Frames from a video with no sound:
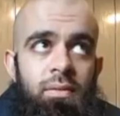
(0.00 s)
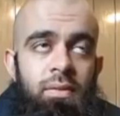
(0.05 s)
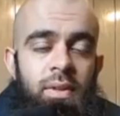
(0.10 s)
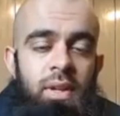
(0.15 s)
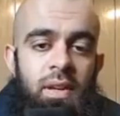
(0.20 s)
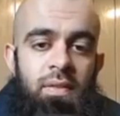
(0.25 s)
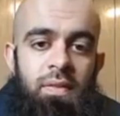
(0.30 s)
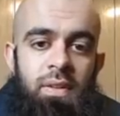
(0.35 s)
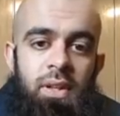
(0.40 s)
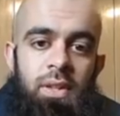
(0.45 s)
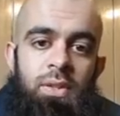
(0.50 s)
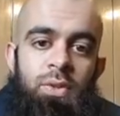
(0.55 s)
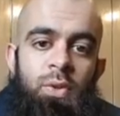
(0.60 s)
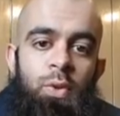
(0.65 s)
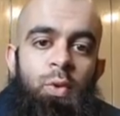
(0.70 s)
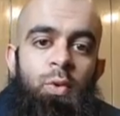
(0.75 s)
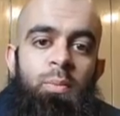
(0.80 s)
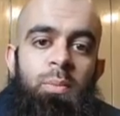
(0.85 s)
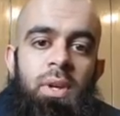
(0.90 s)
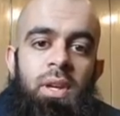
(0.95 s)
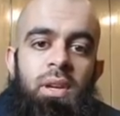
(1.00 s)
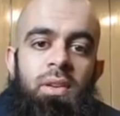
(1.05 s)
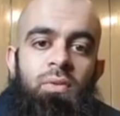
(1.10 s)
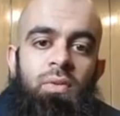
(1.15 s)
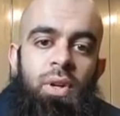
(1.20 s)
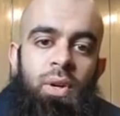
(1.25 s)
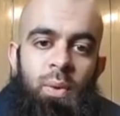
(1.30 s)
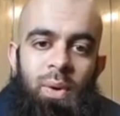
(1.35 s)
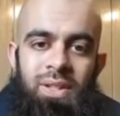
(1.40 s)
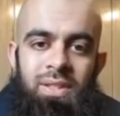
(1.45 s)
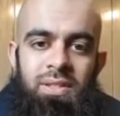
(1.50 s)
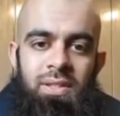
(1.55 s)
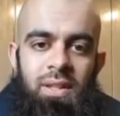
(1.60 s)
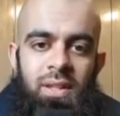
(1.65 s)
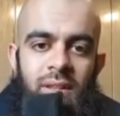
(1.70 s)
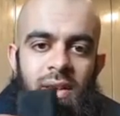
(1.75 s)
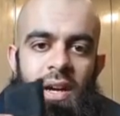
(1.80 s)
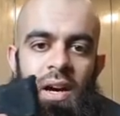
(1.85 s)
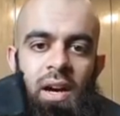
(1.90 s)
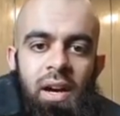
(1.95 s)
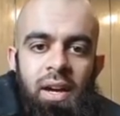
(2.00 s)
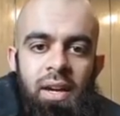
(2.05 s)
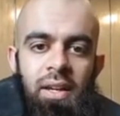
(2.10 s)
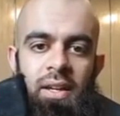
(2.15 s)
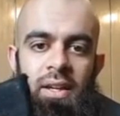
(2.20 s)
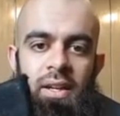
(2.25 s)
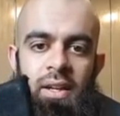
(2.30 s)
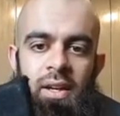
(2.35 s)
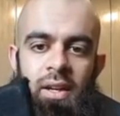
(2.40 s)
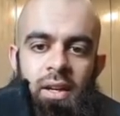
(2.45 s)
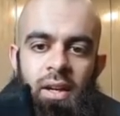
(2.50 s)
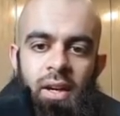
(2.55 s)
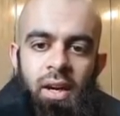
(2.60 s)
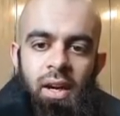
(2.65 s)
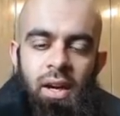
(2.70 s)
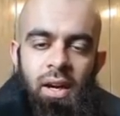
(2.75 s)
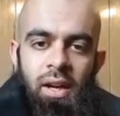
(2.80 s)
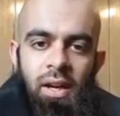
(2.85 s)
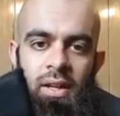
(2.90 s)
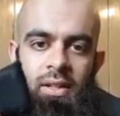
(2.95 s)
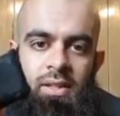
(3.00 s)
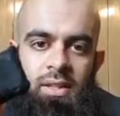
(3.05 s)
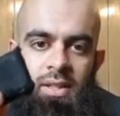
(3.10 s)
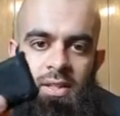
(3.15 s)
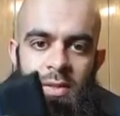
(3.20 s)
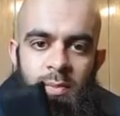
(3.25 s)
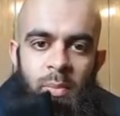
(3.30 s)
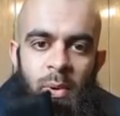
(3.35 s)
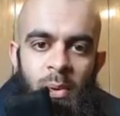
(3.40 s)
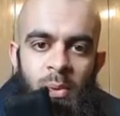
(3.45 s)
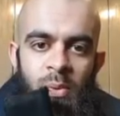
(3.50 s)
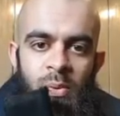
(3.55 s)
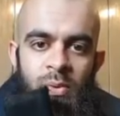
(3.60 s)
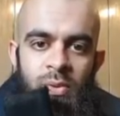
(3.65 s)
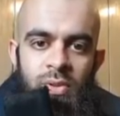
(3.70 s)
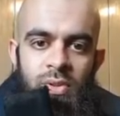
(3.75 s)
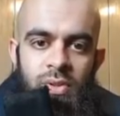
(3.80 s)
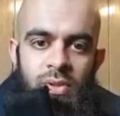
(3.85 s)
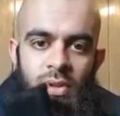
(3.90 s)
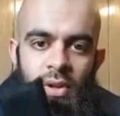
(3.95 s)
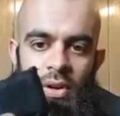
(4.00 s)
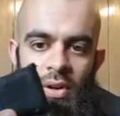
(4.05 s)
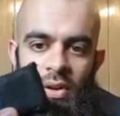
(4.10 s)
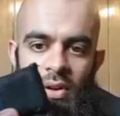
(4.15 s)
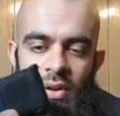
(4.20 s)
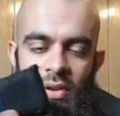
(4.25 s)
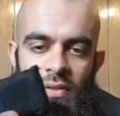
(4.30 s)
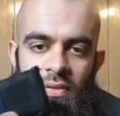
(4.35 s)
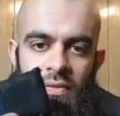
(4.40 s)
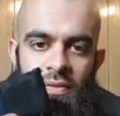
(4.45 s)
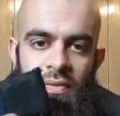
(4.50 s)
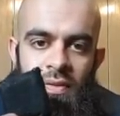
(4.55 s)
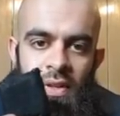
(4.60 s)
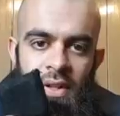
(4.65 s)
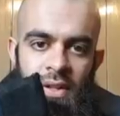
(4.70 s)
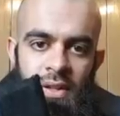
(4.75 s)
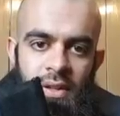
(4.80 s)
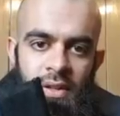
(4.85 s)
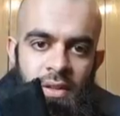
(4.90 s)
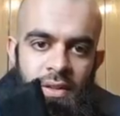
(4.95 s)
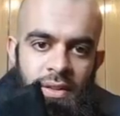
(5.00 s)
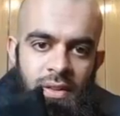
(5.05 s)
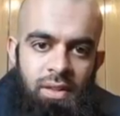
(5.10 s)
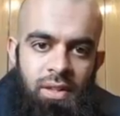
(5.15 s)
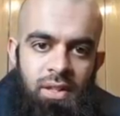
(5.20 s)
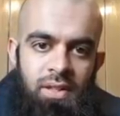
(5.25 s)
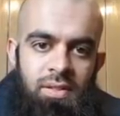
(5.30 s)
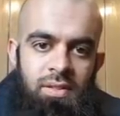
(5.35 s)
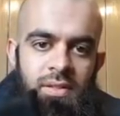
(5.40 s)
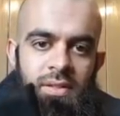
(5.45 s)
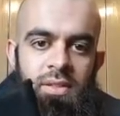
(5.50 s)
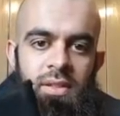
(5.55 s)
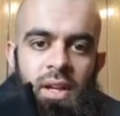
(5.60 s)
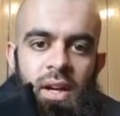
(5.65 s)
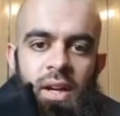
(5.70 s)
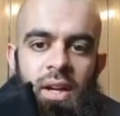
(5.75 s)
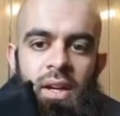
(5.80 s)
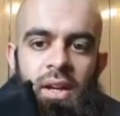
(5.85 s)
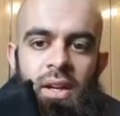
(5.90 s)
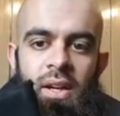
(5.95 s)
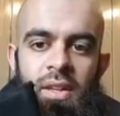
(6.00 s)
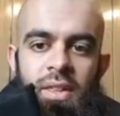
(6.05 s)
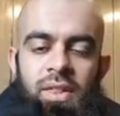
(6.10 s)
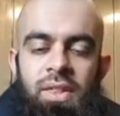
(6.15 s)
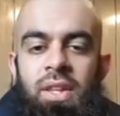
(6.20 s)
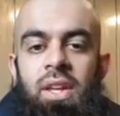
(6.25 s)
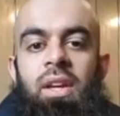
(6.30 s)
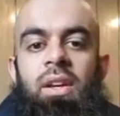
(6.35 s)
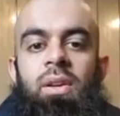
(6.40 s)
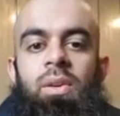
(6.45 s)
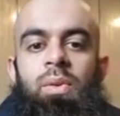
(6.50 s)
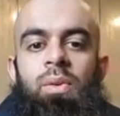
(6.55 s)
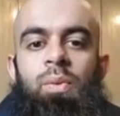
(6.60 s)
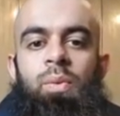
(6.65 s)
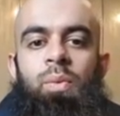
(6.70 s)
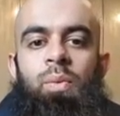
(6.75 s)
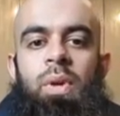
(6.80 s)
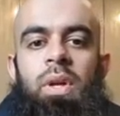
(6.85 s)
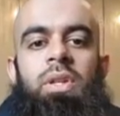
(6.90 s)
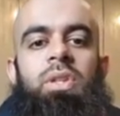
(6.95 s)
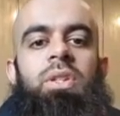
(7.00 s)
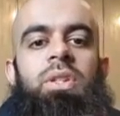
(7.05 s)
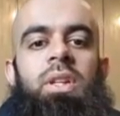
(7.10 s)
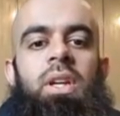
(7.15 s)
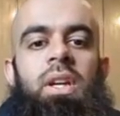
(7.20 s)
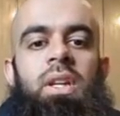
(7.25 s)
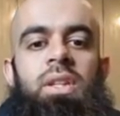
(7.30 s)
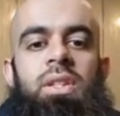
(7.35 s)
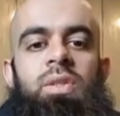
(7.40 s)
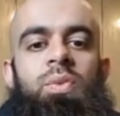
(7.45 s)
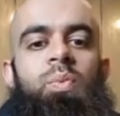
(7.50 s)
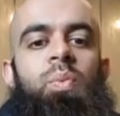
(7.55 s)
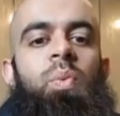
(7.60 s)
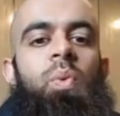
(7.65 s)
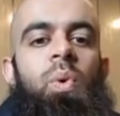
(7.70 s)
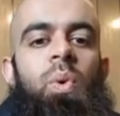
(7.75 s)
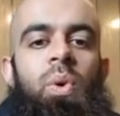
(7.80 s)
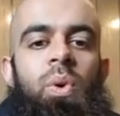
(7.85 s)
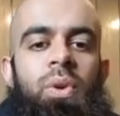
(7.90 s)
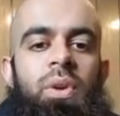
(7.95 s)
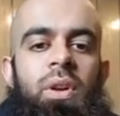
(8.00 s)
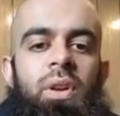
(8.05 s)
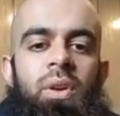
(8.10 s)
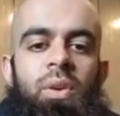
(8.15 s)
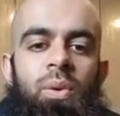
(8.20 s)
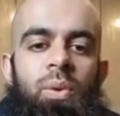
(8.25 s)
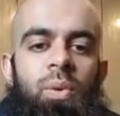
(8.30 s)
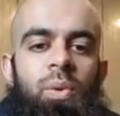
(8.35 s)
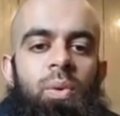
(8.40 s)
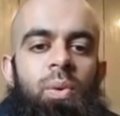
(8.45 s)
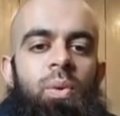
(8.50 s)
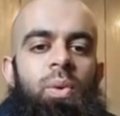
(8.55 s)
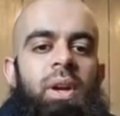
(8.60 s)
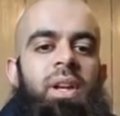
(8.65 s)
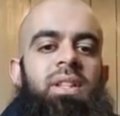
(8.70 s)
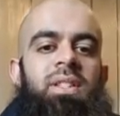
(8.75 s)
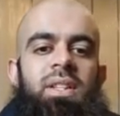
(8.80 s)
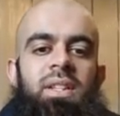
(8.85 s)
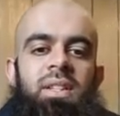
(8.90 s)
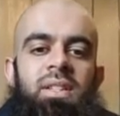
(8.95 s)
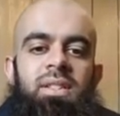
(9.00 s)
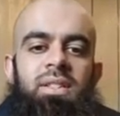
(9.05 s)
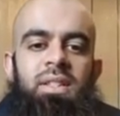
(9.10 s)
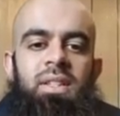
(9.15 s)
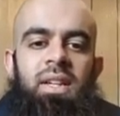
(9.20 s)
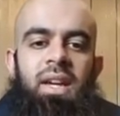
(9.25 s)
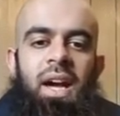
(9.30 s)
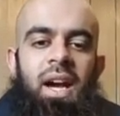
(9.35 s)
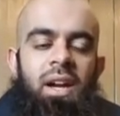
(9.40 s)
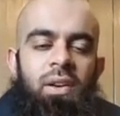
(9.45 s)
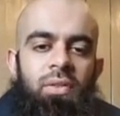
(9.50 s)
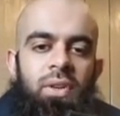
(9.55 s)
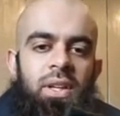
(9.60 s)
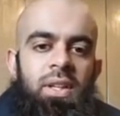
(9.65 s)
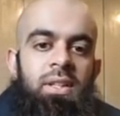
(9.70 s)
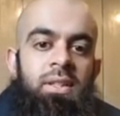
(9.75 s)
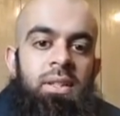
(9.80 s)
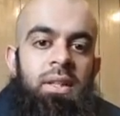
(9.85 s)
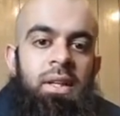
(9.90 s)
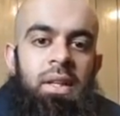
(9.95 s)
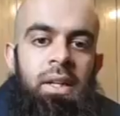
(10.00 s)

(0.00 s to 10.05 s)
given it to me, requesting that I dispose of this thing which is worn or it is carried,